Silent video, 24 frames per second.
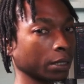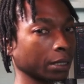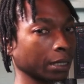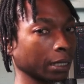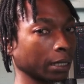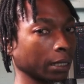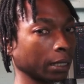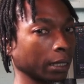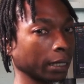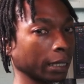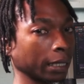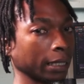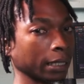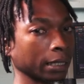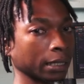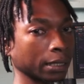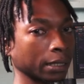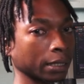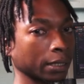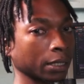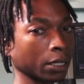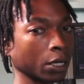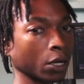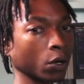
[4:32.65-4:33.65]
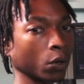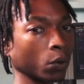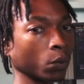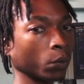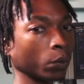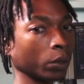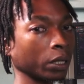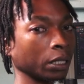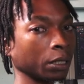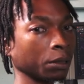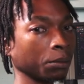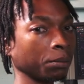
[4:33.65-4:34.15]
the links
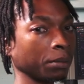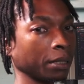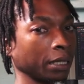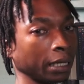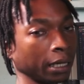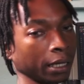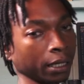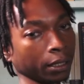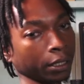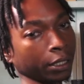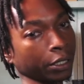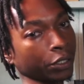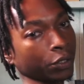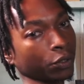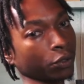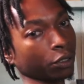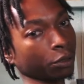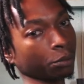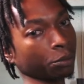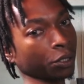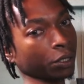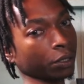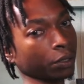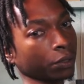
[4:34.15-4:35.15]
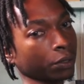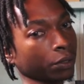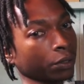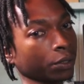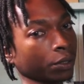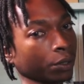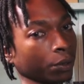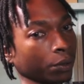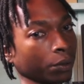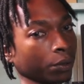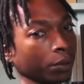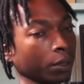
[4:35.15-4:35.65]
will be in the description,
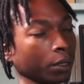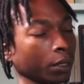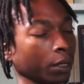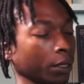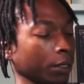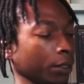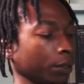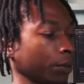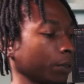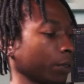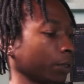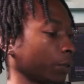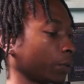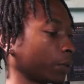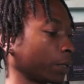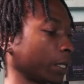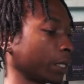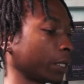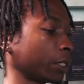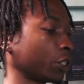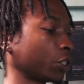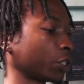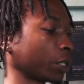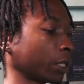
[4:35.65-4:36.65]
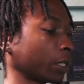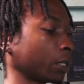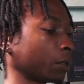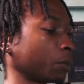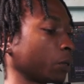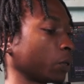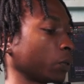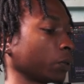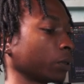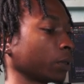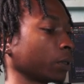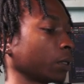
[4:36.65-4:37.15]
so you can go ahead, check them
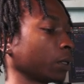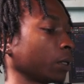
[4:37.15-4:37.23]
out.